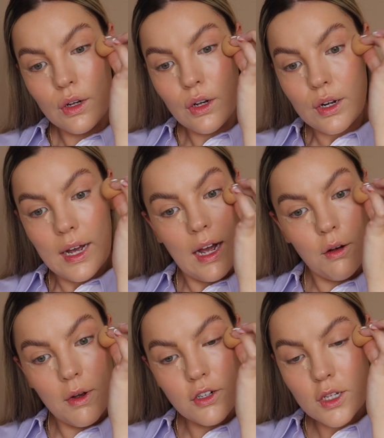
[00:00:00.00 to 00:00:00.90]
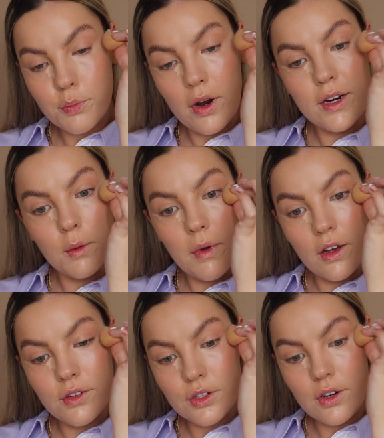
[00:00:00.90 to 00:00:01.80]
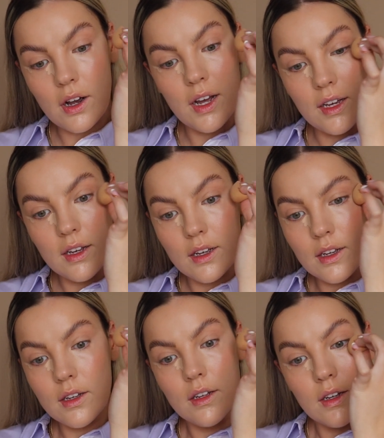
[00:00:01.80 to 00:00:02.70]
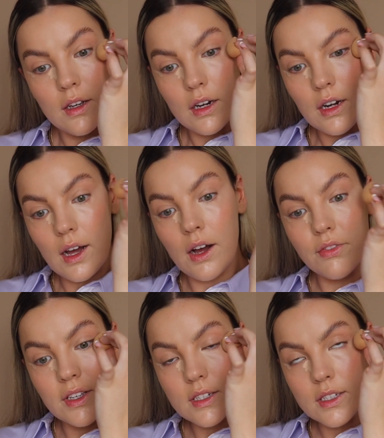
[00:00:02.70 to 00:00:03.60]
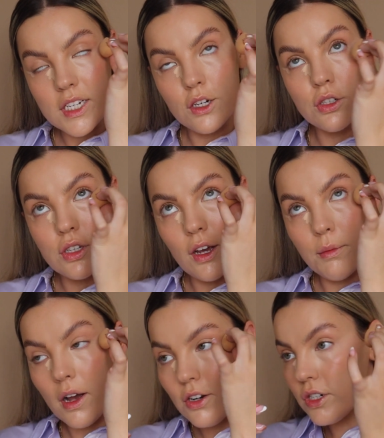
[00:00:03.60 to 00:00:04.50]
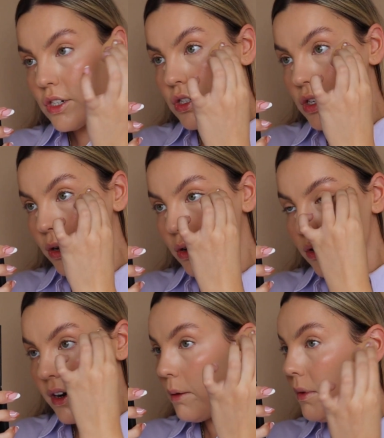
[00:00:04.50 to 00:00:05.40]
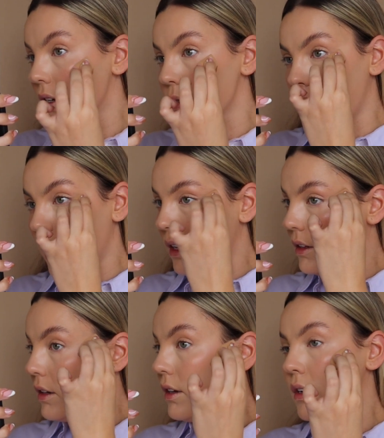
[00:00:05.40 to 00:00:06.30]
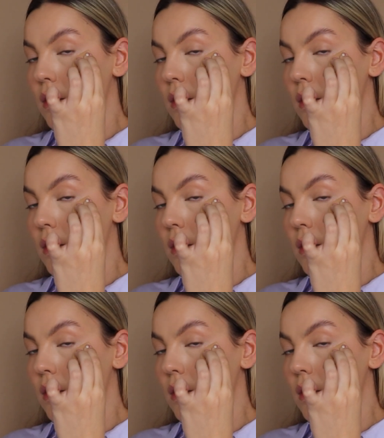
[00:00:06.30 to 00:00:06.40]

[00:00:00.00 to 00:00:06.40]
Look how much that's brightened up my under eye. Love this concealer so much, and it's so creamy as well.